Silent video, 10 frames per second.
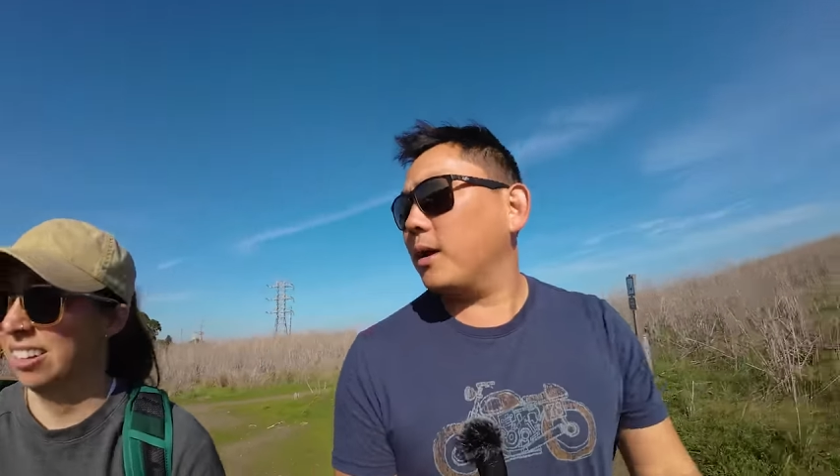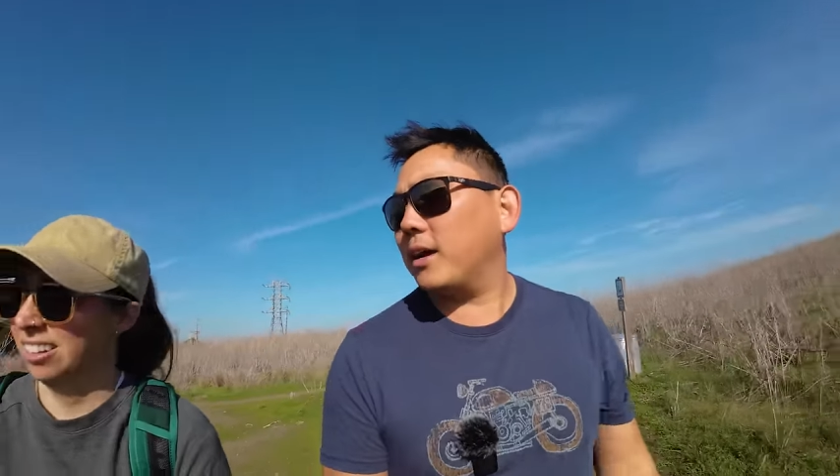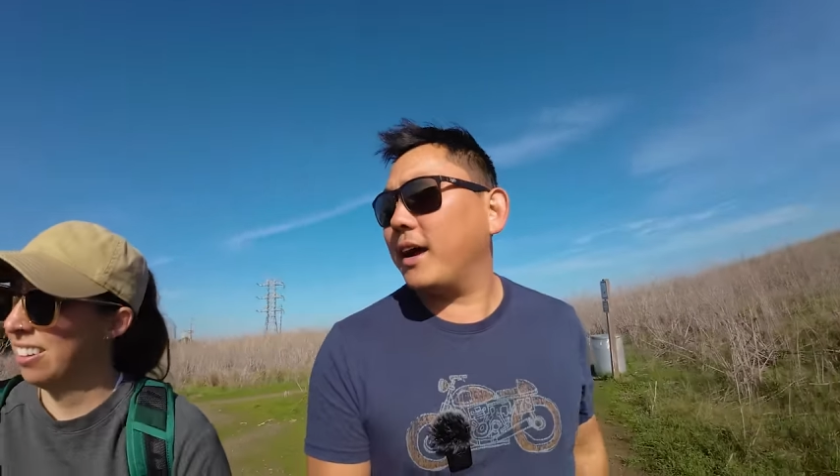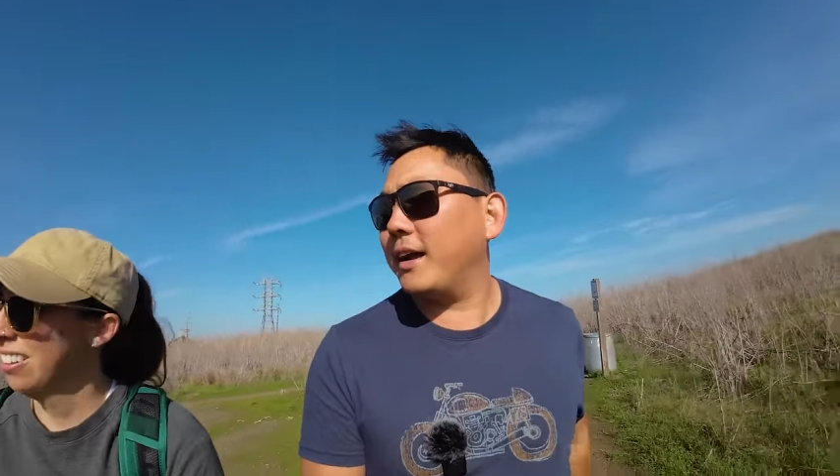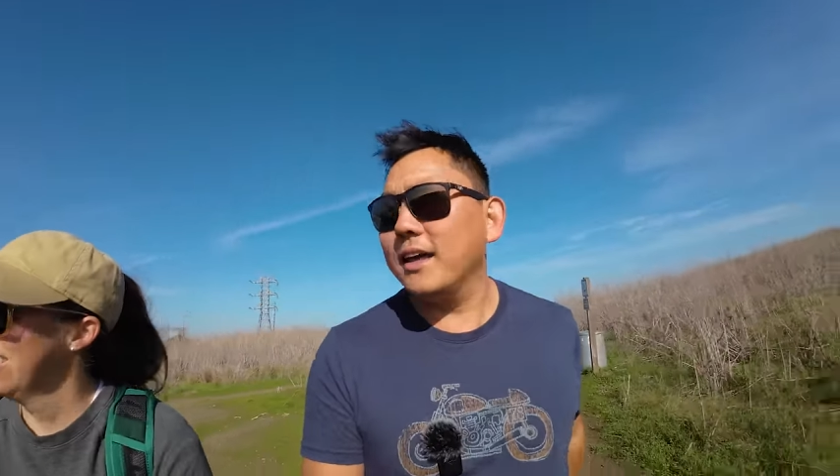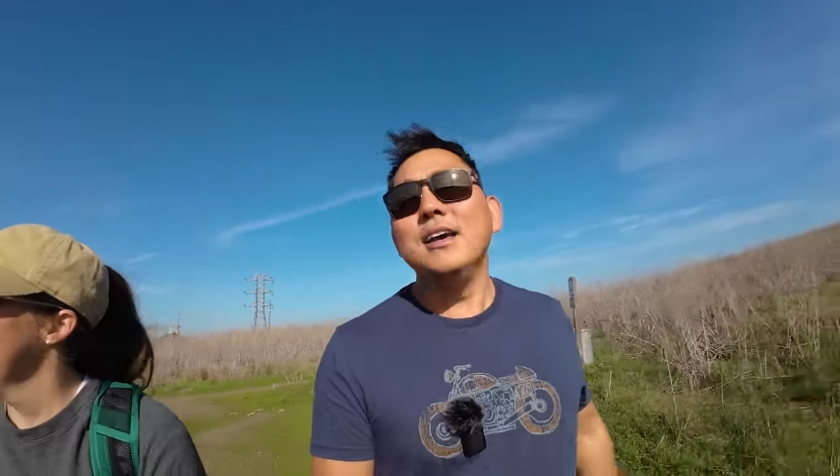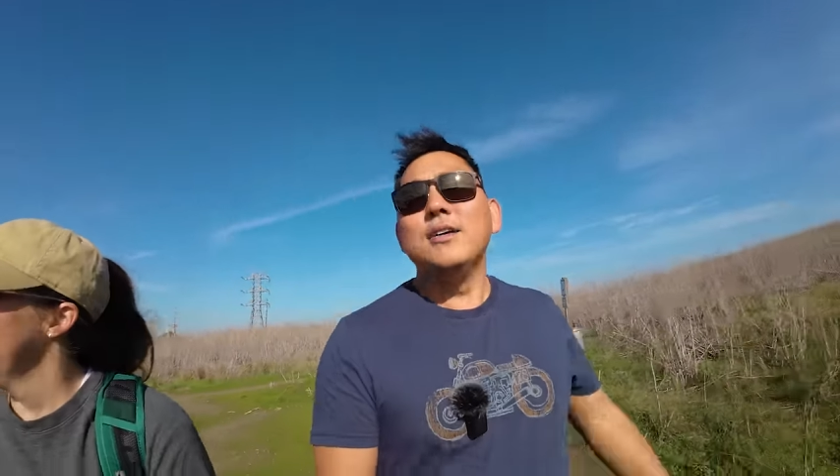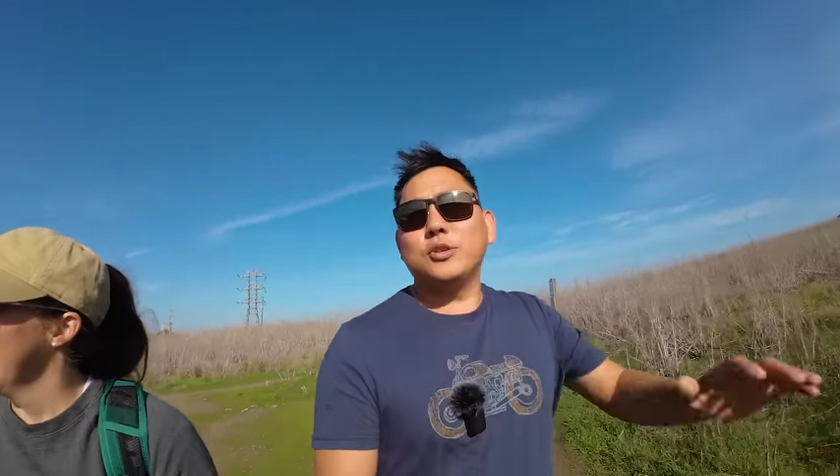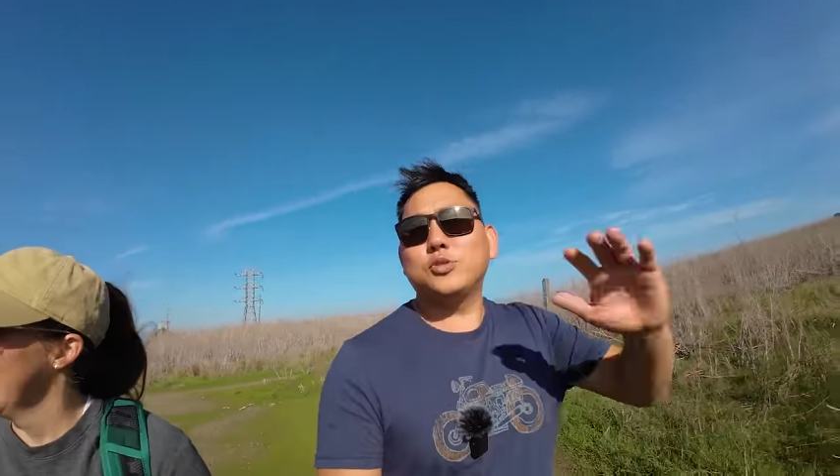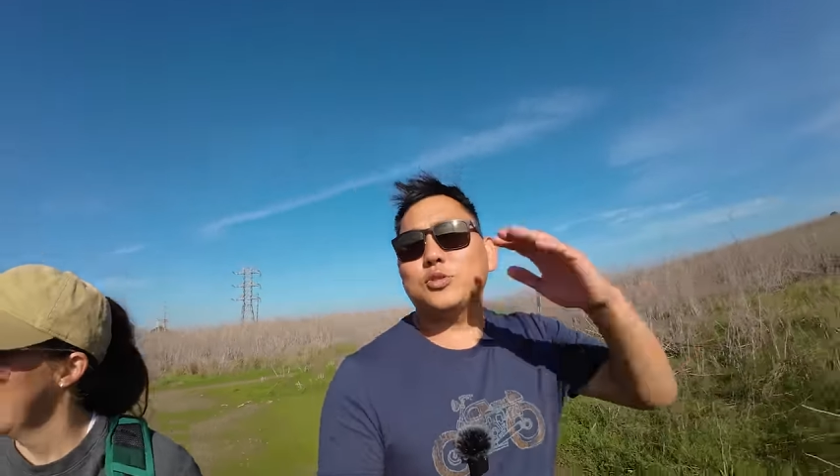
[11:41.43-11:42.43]
on our hike,
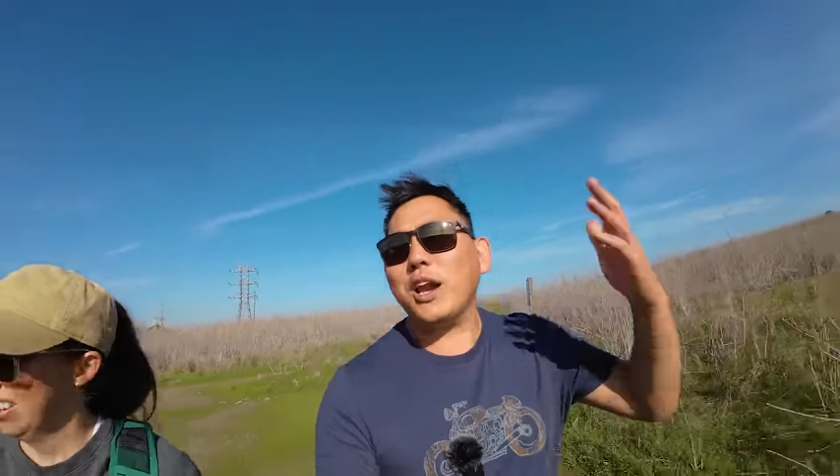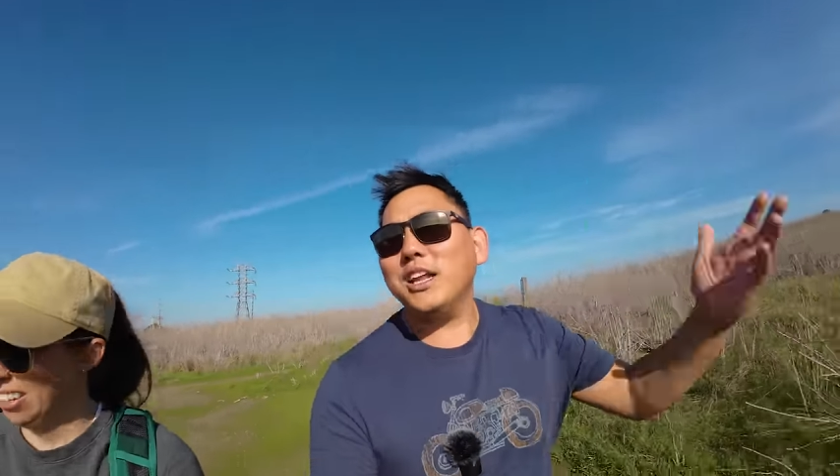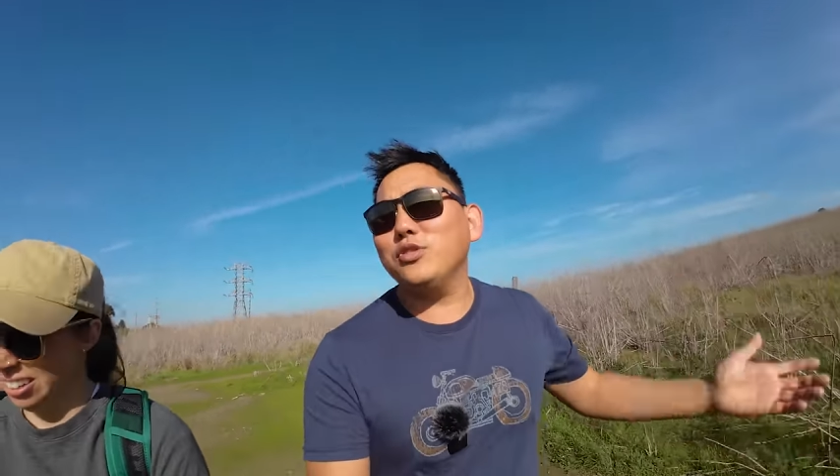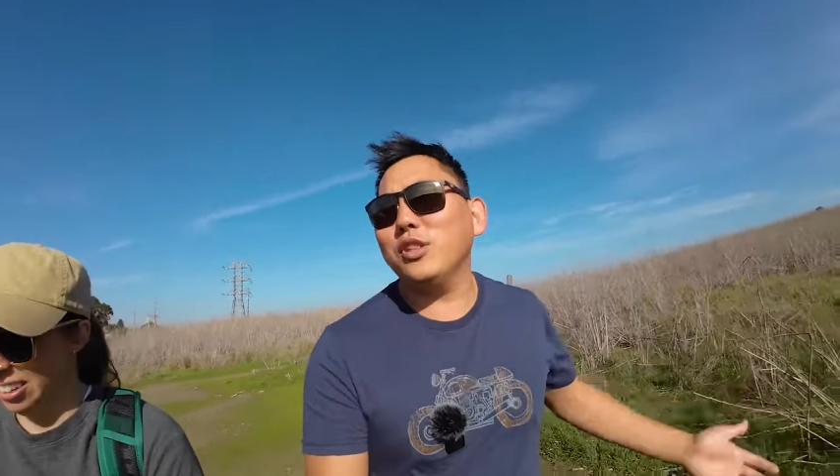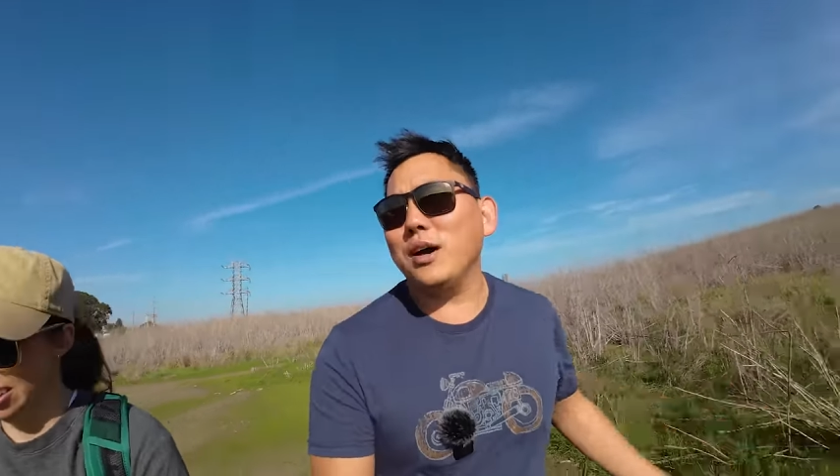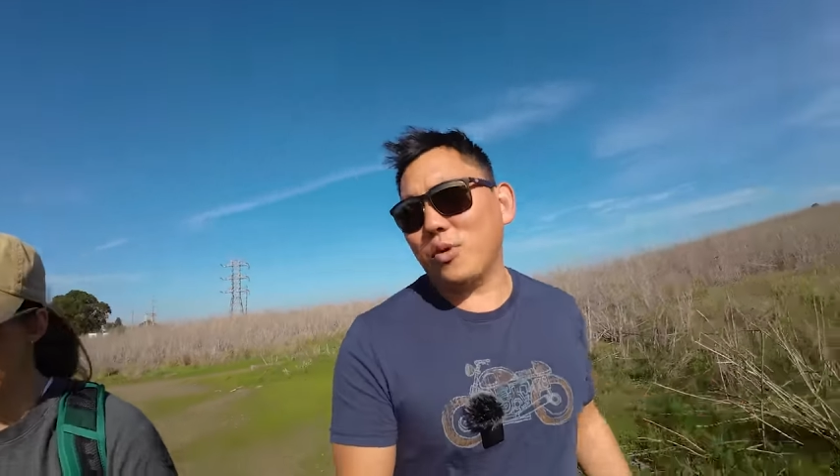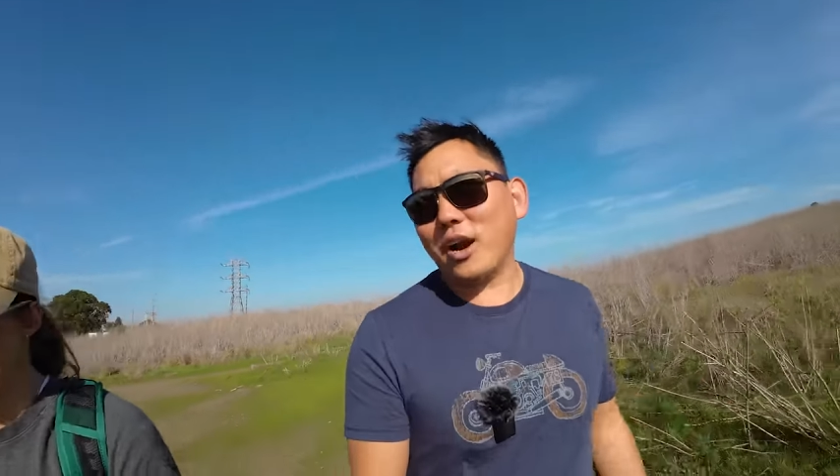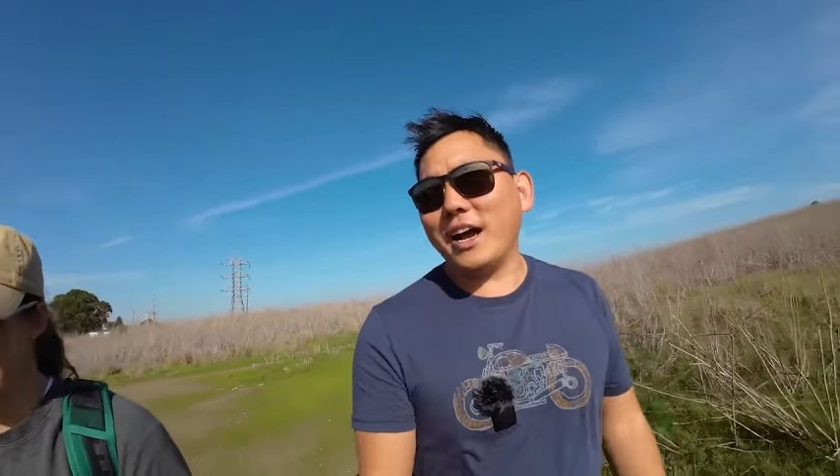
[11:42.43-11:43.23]
which we're trying to do a lot more